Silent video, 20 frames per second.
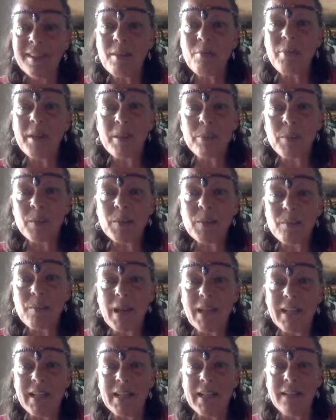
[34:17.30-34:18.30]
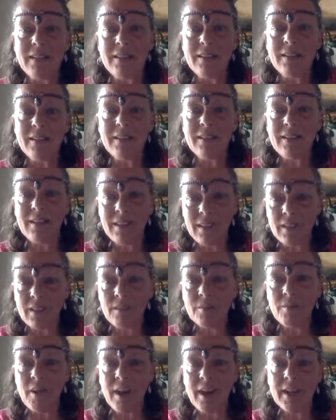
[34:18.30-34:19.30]
the people's money,
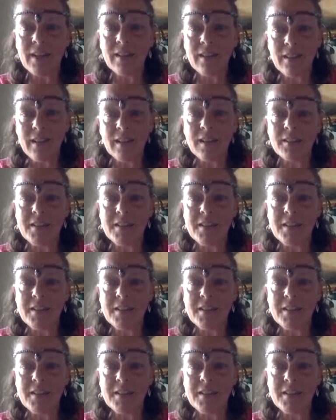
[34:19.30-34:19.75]
right? Our